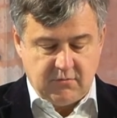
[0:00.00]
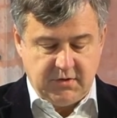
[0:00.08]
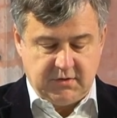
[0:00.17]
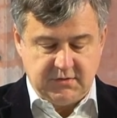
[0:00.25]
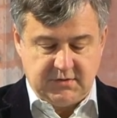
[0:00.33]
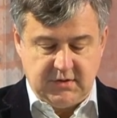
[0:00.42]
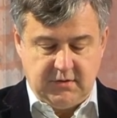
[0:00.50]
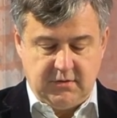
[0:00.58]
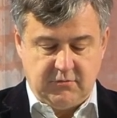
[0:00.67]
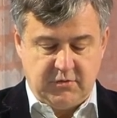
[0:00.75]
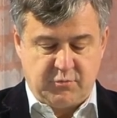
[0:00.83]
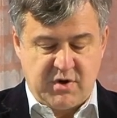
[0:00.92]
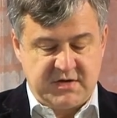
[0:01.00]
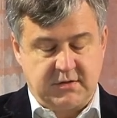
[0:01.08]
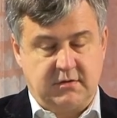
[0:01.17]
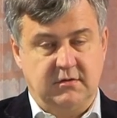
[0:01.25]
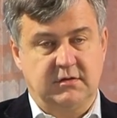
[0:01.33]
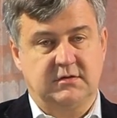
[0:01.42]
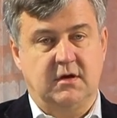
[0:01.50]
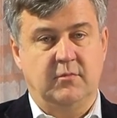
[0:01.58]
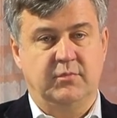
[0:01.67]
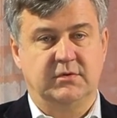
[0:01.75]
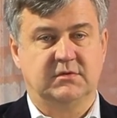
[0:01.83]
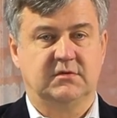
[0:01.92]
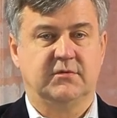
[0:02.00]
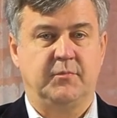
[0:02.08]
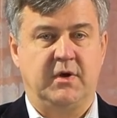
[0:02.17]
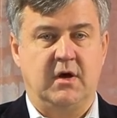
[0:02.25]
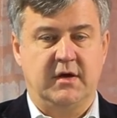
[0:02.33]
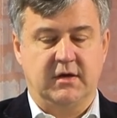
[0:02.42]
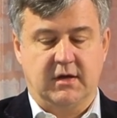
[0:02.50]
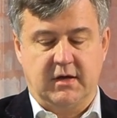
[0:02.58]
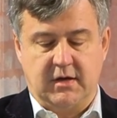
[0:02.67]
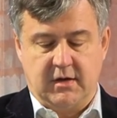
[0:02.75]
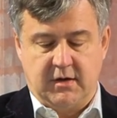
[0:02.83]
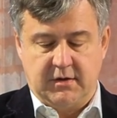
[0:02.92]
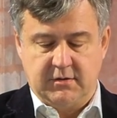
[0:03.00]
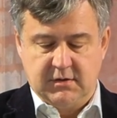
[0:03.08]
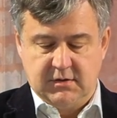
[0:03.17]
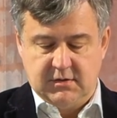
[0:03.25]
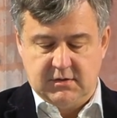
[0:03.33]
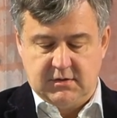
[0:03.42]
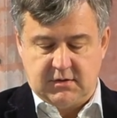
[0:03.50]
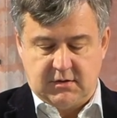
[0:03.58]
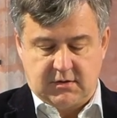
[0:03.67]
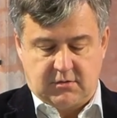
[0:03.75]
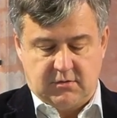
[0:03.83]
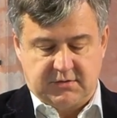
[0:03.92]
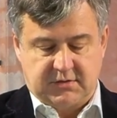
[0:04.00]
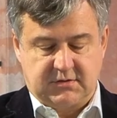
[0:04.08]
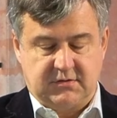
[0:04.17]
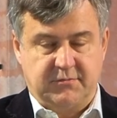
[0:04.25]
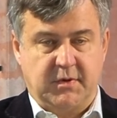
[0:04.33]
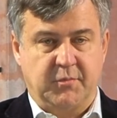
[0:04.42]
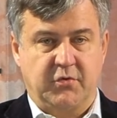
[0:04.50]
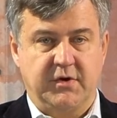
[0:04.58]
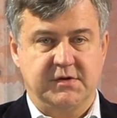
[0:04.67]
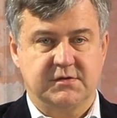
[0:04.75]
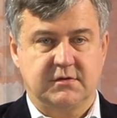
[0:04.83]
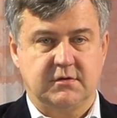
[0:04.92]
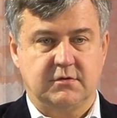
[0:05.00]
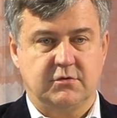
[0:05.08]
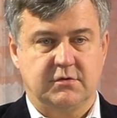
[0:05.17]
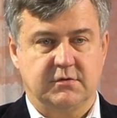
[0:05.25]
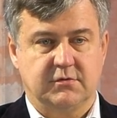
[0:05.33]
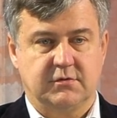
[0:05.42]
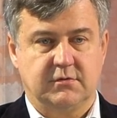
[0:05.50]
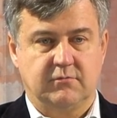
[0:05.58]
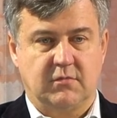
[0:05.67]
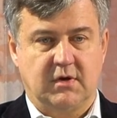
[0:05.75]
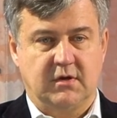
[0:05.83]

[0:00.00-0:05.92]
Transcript: we continue with practical examples of applying AI in the context of memory institutions.